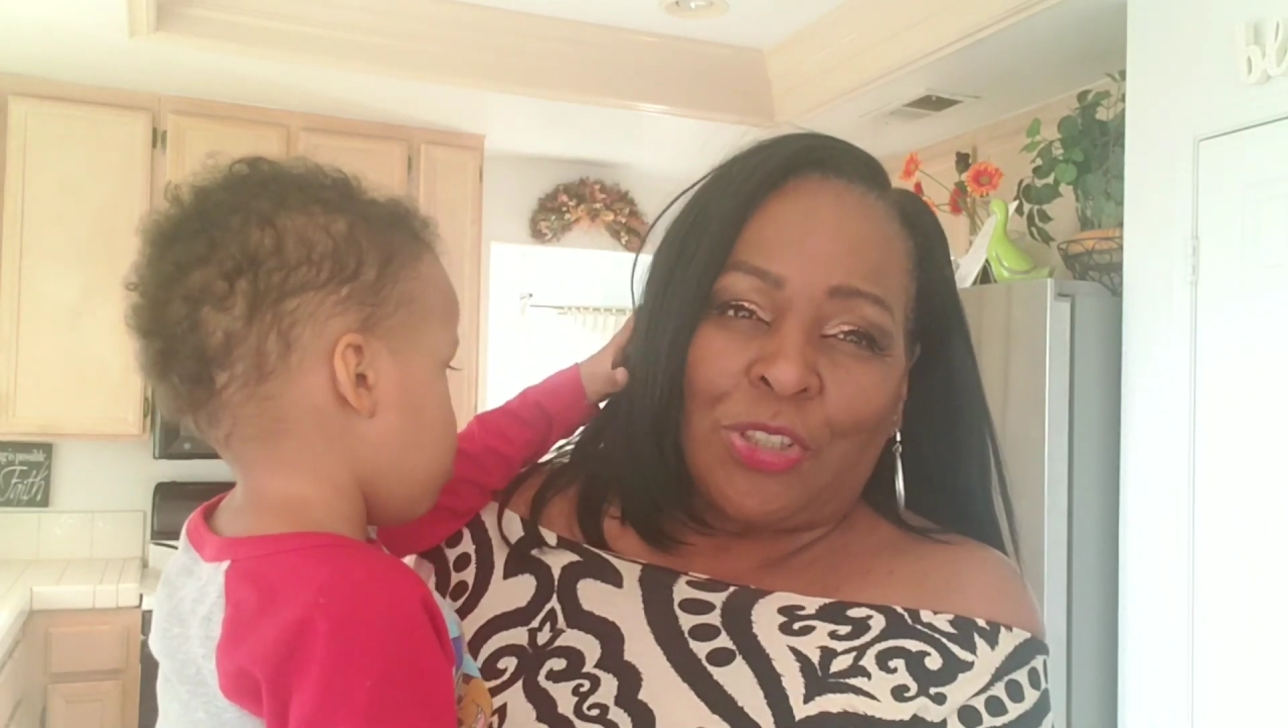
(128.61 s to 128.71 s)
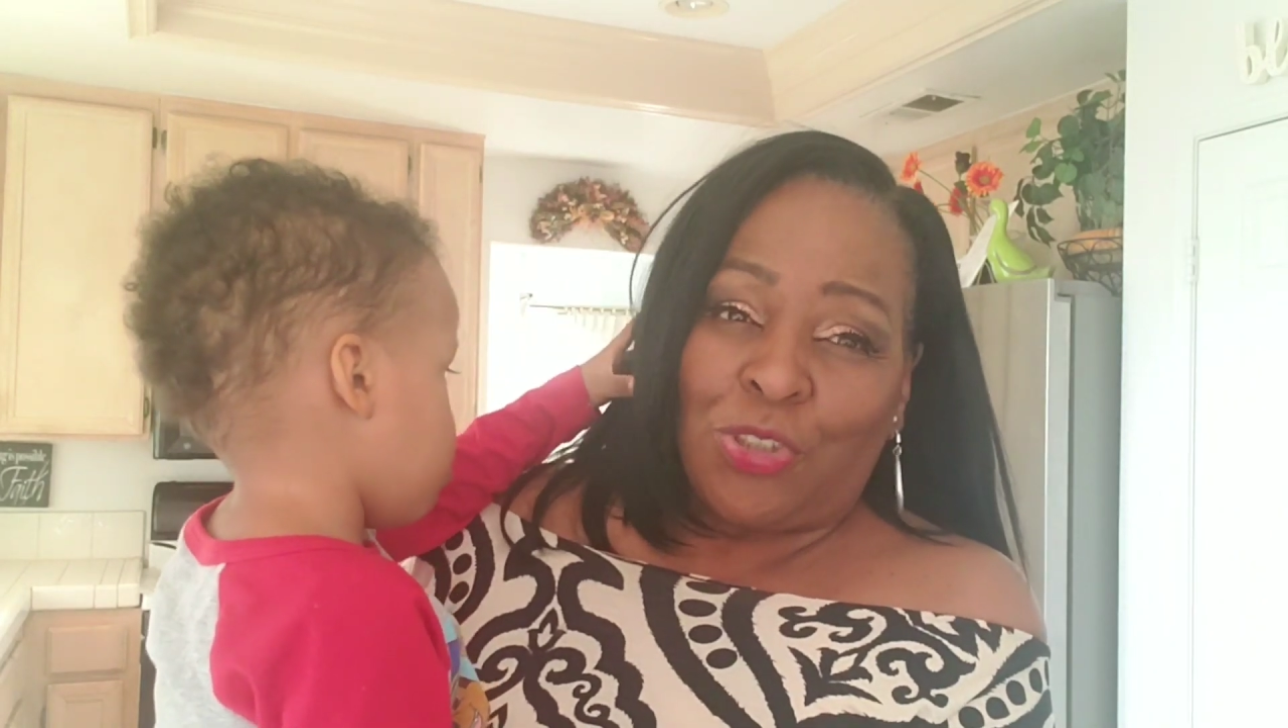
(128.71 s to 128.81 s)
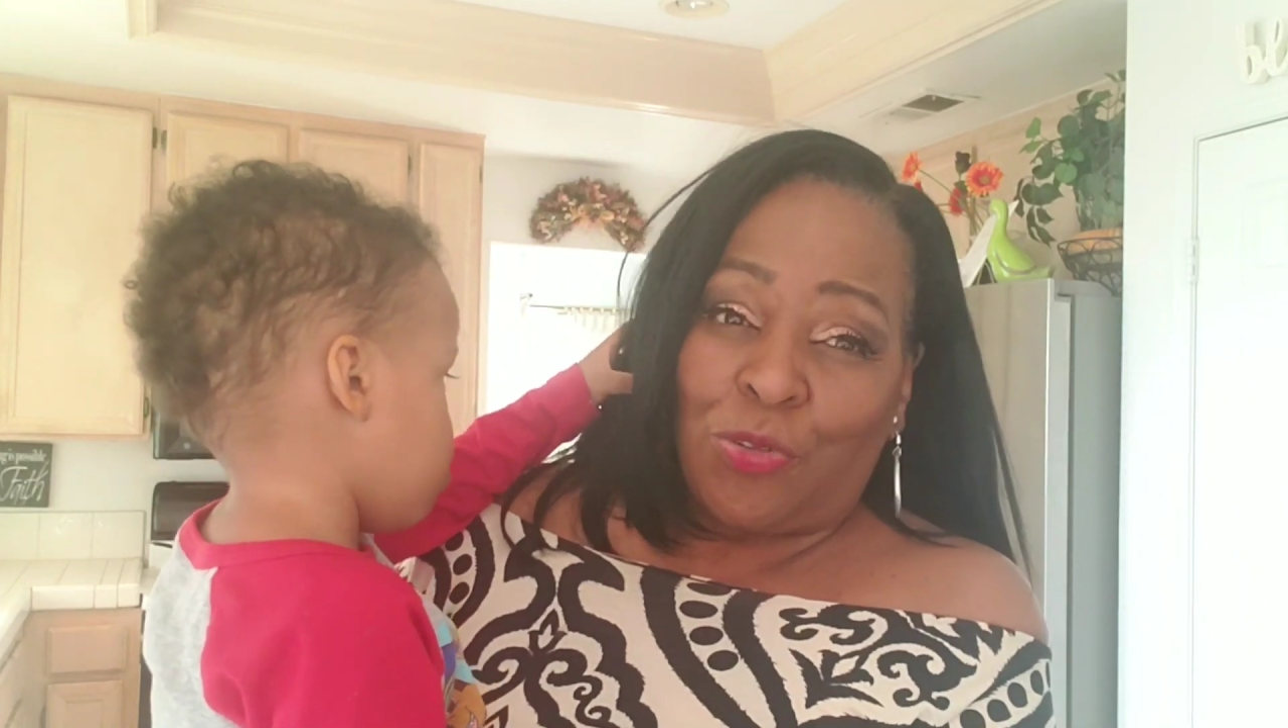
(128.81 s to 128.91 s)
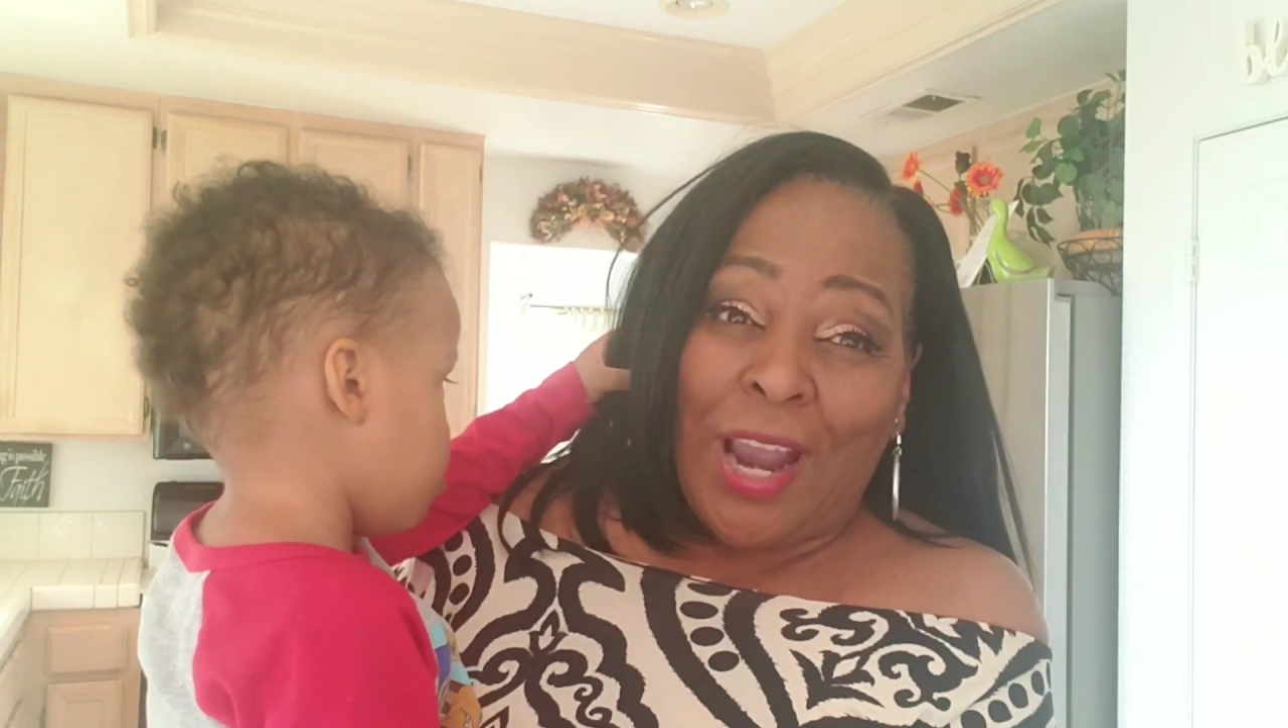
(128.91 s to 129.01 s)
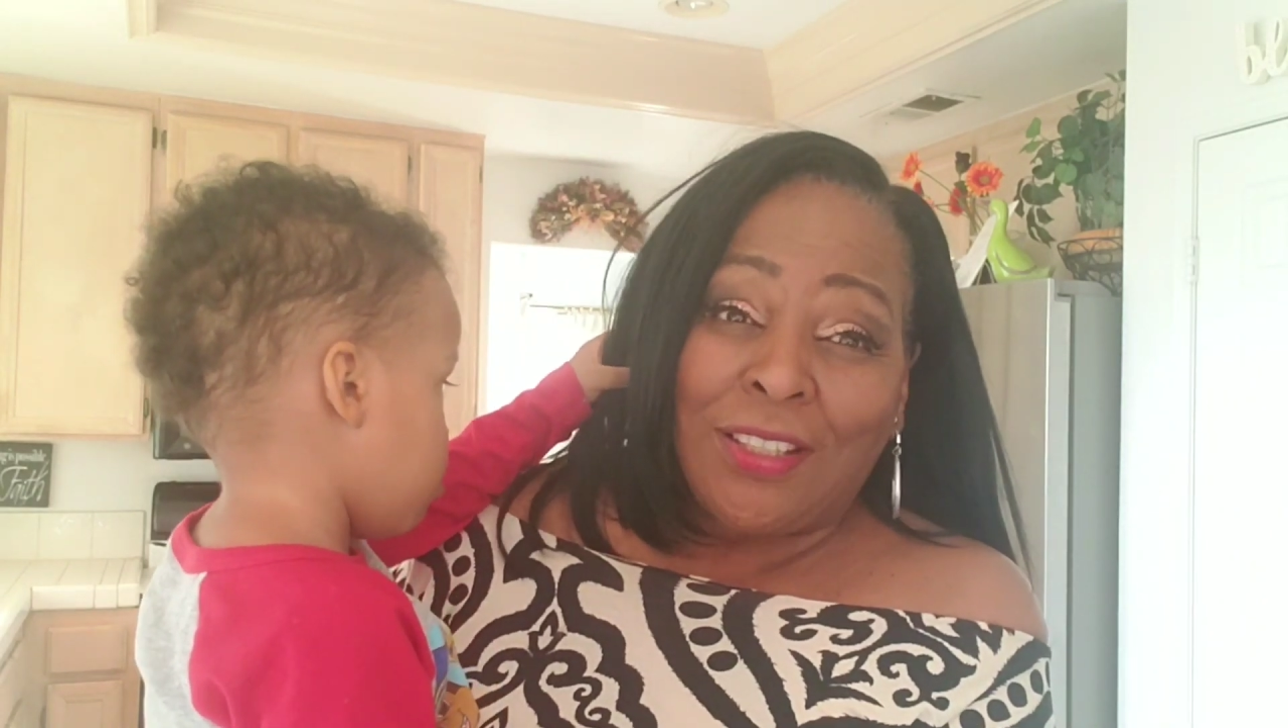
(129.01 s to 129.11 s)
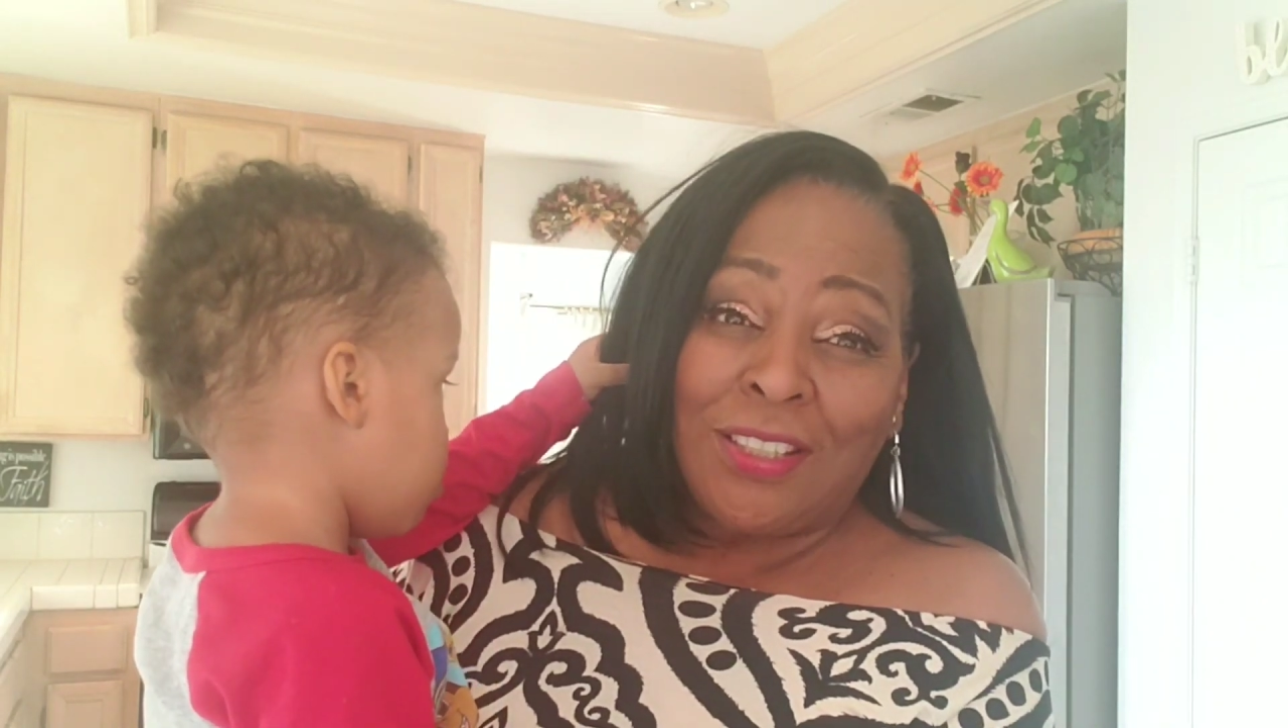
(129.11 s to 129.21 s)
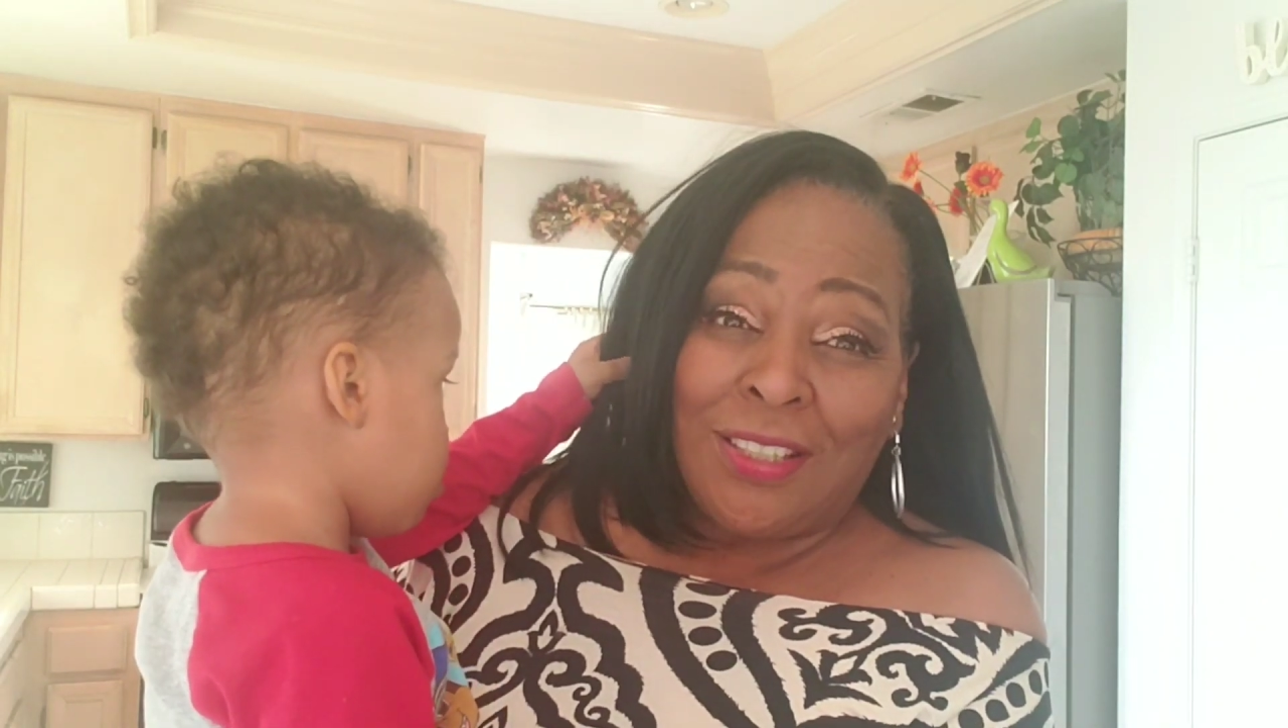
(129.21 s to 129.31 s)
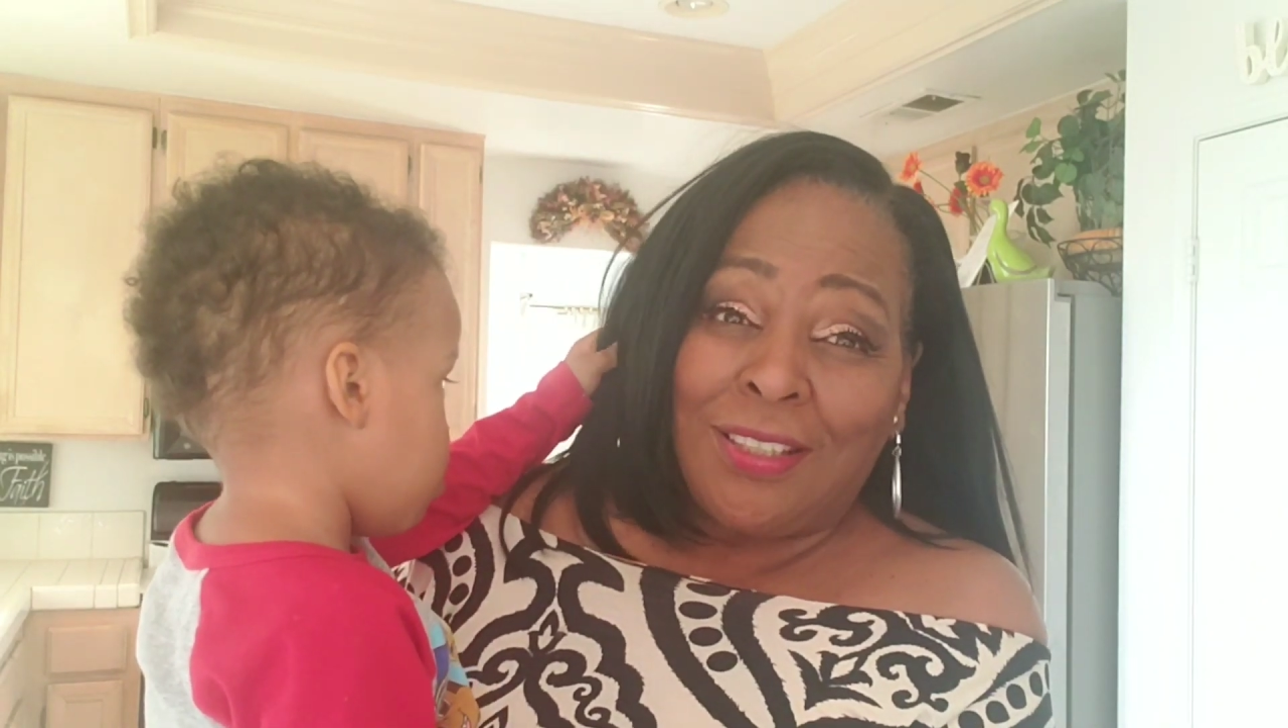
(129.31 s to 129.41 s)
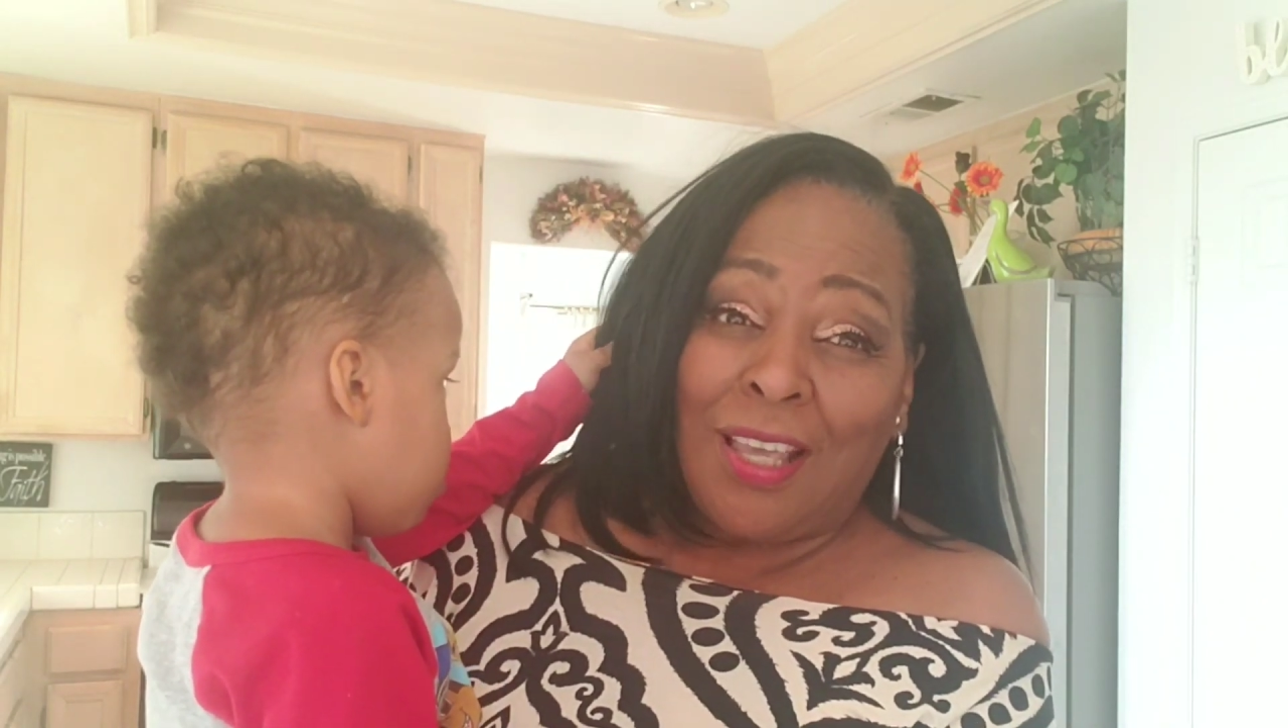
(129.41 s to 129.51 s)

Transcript: attracted to